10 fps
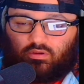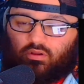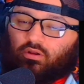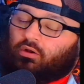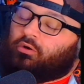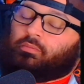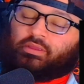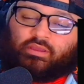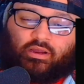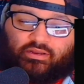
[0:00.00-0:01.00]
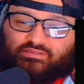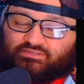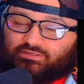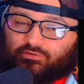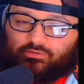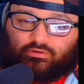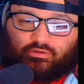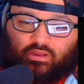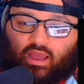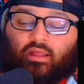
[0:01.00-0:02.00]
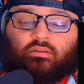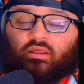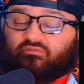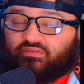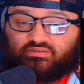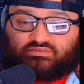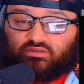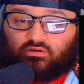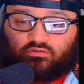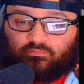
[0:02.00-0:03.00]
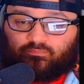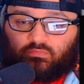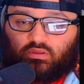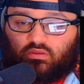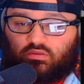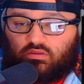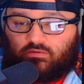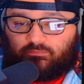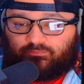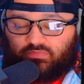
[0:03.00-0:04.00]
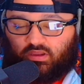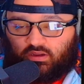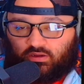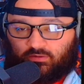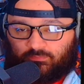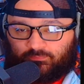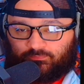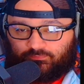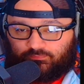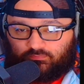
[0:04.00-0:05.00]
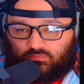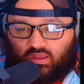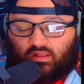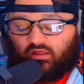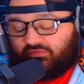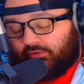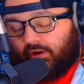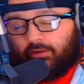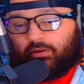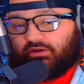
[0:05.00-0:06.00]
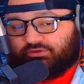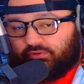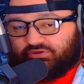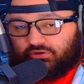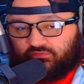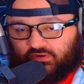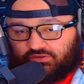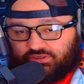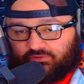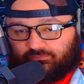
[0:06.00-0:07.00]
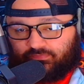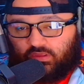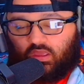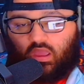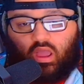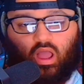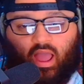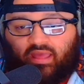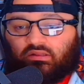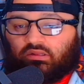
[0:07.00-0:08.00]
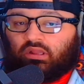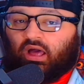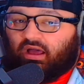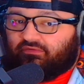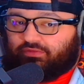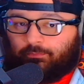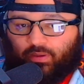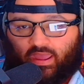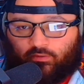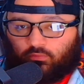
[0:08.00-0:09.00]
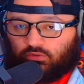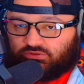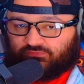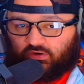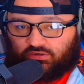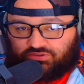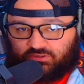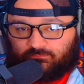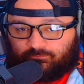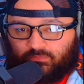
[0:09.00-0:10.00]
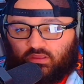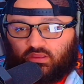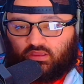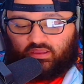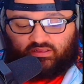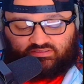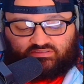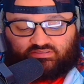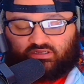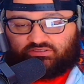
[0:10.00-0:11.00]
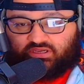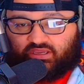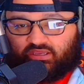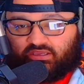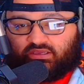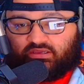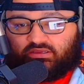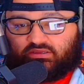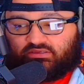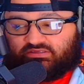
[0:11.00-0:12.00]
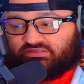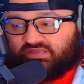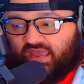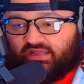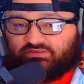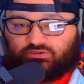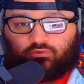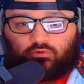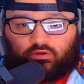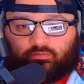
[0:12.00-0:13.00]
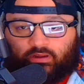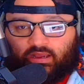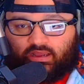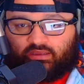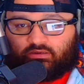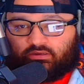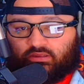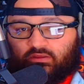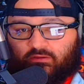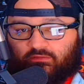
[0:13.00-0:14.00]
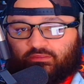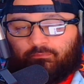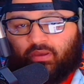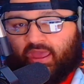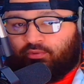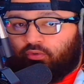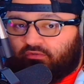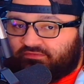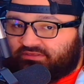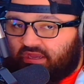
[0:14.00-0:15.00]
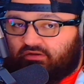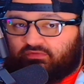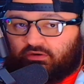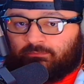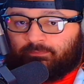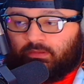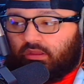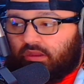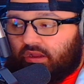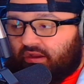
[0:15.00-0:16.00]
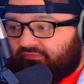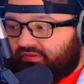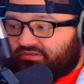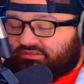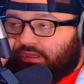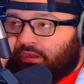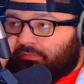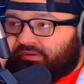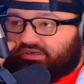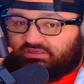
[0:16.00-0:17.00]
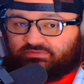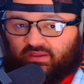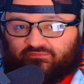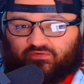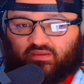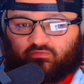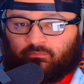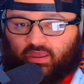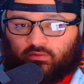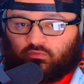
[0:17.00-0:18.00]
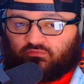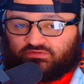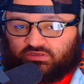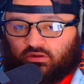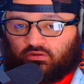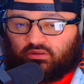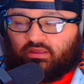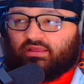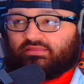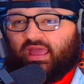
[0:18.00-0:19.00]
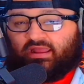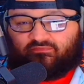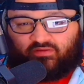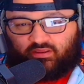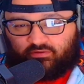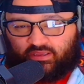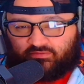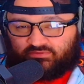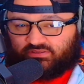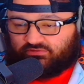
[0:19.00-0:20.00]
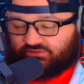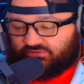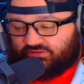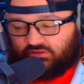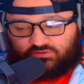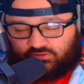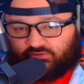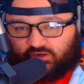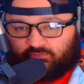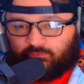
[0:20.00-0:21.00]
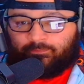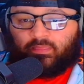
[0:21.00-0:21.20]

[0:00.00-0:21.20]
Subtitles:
Oh my God, it's so good. I love this song. I love the Cranberries original version. I love the Bad Wolves version. It's such a sad story behind the Bad Wolves cover of this song, but it is my favorite Bad Wolves song. That and Video Games. Those two songs are incredible.